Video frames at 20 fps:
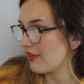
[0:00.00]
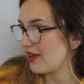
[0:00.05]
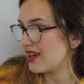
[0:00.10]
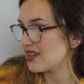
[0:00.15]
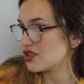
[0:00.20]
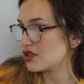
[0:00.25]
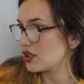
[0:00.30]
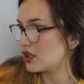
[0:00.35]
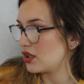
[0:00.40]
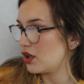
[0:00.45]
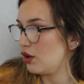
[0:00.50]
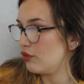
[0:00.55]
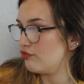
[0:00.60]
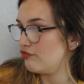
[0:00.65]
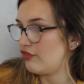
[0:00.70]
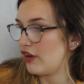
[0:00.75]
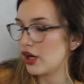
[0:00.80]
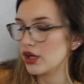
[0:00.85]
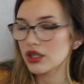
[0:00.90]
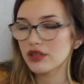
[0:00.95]
unless you're gonna go
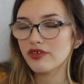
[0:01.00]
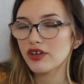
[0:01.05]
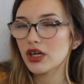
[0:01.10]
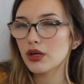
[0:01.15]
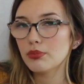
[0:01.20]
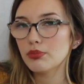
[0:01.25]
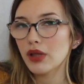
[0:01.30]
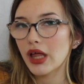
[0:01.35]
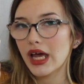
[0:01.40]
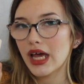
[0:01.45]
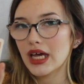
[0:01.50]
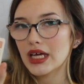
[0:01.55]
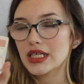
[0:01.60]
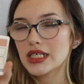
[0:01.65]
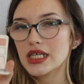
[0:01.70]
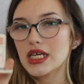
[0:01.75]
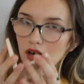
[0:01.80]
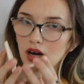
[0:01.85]
very, very bland.